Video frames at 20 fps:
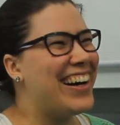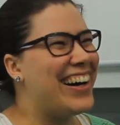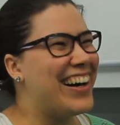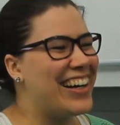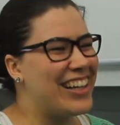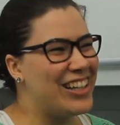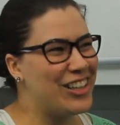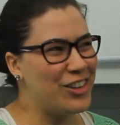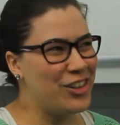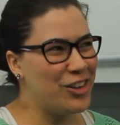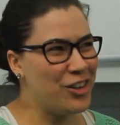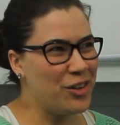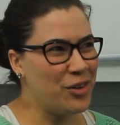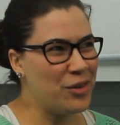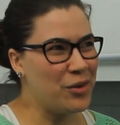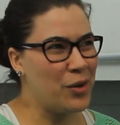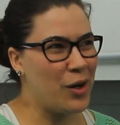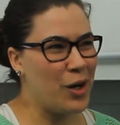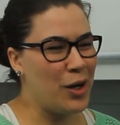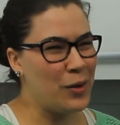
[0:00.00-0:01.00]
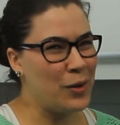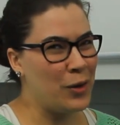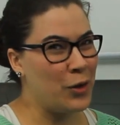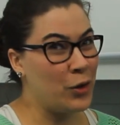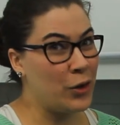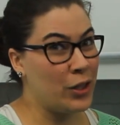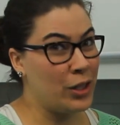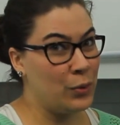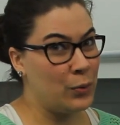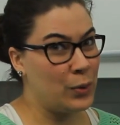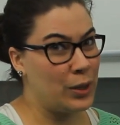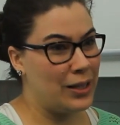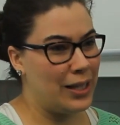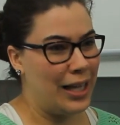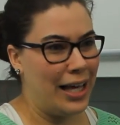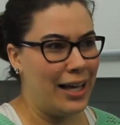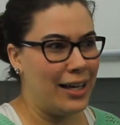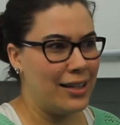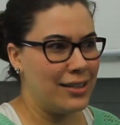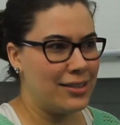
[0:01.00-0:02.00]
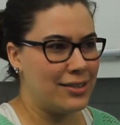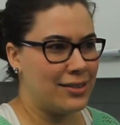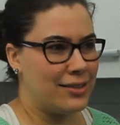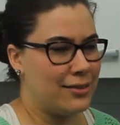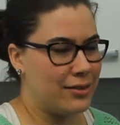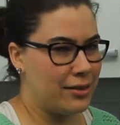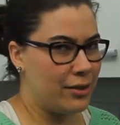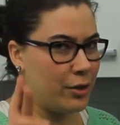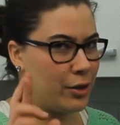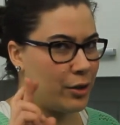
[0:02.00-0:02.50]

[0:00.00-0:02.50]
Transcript: I don't know how long it will last.